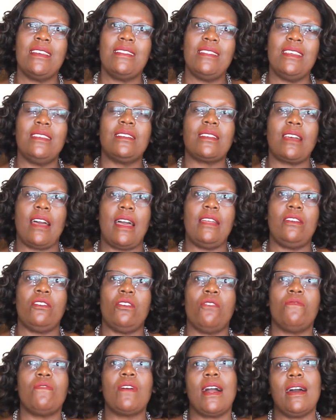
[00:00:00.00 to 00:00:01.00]
this kind
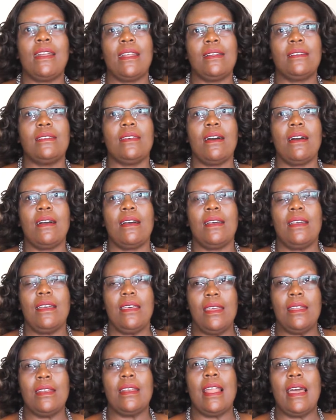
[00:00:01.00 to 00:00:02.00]
of character
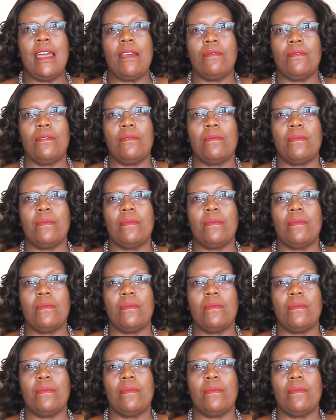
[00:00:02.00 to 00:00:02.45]
in life.